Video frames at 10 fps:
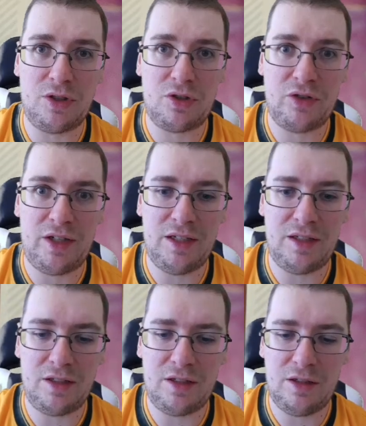screen
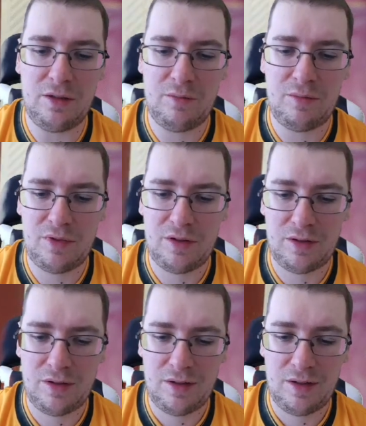
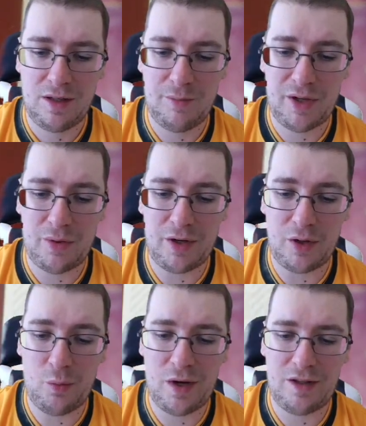about
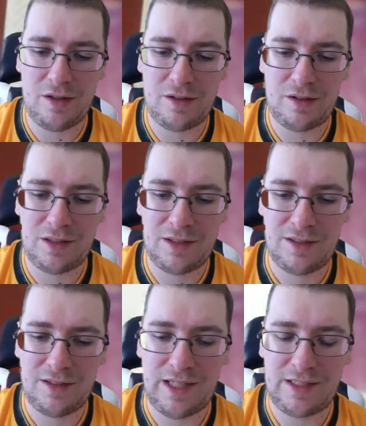whether
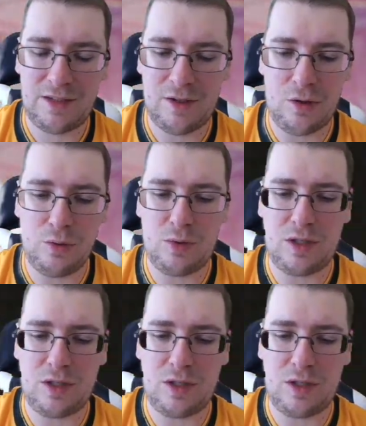that's an old